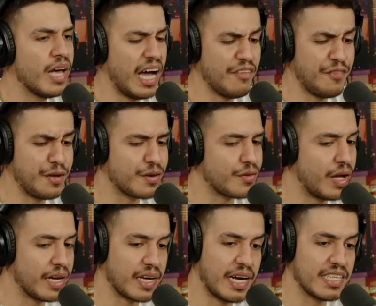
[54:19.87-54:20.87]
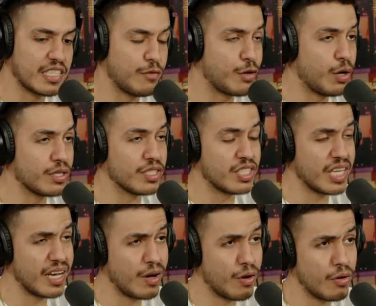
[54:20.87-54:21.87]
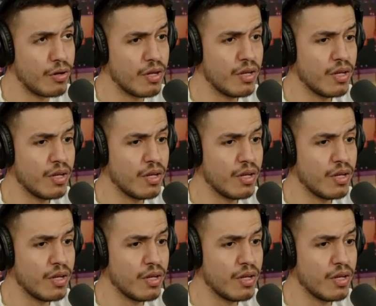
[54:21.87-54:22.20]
I failed a lot, guys. I've gone to jail.